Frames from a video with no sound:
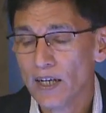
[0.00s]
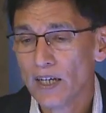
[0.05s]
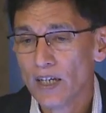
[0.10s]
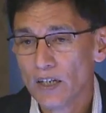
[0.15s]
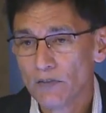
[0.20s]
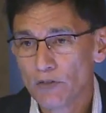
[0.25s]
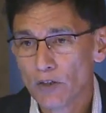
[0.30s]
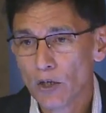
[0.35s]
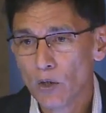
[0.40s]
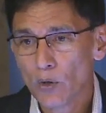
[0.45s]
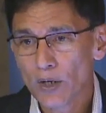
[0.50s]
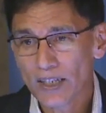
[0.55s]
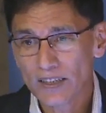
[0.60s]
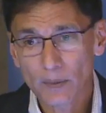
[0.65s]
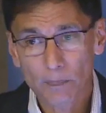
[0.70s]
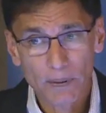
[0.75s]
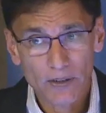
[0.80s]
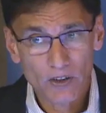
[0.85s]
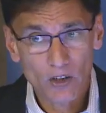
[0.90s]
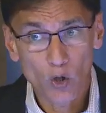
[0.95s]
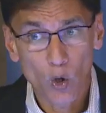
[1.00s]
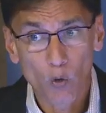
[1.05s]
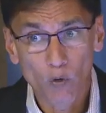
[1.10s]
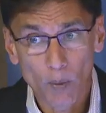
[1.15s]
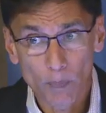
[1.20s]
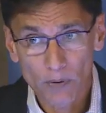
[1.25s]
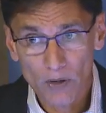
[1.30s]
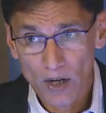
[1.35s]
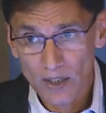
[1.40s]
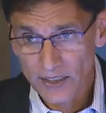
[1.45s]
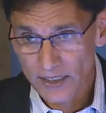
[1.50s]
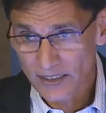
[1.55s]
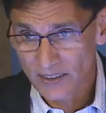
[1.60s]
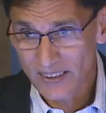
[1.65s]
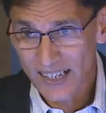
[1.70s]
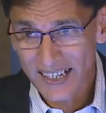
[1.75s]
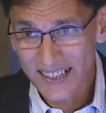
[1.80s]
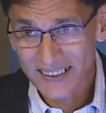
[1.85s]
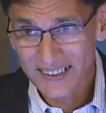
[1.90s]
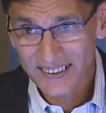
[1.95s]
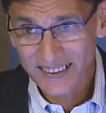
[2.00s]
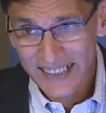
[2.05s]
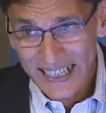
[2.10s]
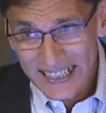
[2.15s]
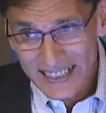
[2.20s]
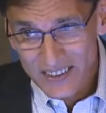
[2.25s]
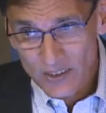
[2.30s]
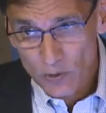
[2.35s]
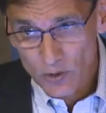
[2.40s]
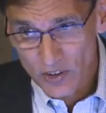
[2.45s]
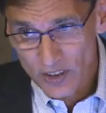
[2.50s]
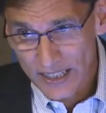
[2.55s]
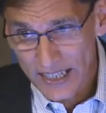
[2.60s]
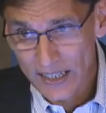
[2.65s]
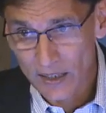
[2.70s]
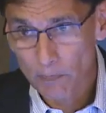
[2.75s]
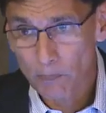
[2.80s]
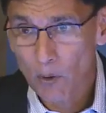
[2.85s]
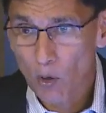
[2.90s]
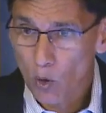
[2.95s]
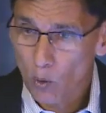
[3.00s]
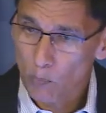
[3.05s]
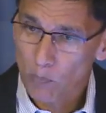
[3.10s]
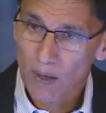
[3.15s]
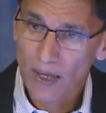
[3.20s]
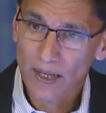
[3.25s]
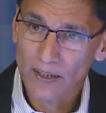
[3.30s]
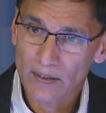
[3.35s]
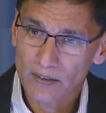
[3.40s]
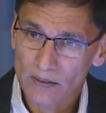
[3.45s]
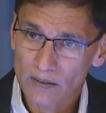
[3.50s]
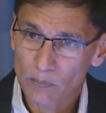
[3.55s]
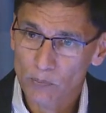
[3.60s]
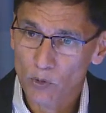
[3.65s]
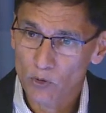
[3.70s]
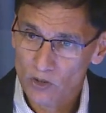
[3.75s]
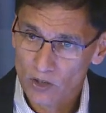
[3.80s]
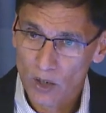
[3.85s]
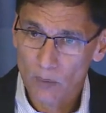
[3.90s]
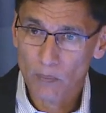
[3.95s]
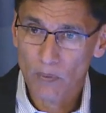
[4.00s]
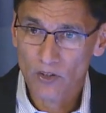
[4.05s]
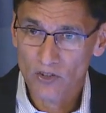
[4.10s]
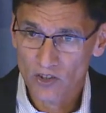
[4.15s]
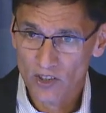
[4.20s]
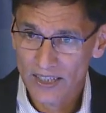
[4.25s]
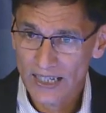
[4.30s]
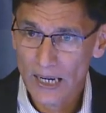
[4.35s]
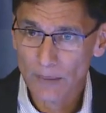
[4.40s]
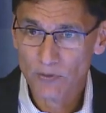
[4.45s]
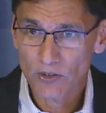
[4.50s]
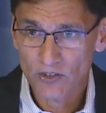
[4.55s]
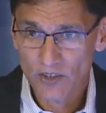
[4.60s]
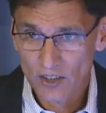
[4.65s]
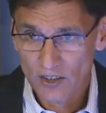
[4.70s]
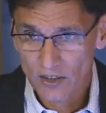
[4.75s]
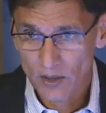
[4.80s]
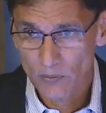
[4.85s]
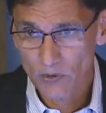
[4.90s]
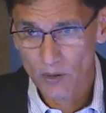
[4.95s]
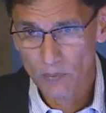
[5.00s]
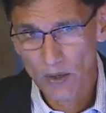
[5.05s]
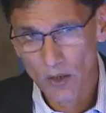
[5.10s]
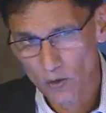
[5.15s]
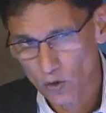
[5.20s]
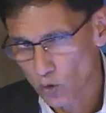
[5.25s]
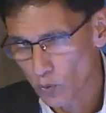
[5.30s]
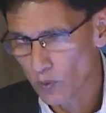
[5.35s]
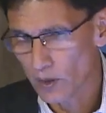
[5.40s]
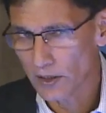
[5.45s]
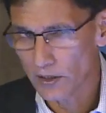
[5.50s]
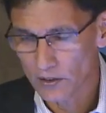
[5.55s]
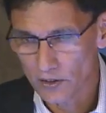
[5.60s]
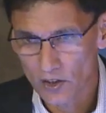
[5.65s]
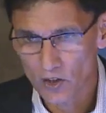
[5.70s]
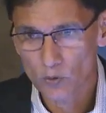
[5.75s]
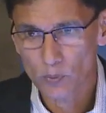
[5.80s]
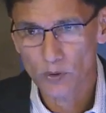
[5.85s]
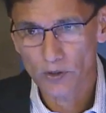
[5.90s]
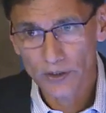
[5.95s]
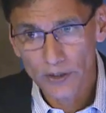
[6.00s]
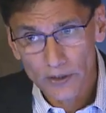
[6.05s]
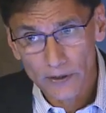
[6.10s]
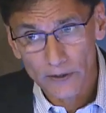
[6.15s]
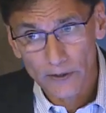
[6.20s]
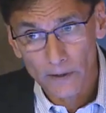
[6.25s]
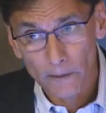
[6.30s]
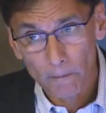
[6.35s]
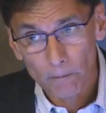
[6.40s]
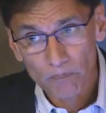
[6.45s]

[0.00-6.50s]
If you look at the Petra Nova project in the United States, which is again a power plant post-combustion capture systems, about 2 million tons per year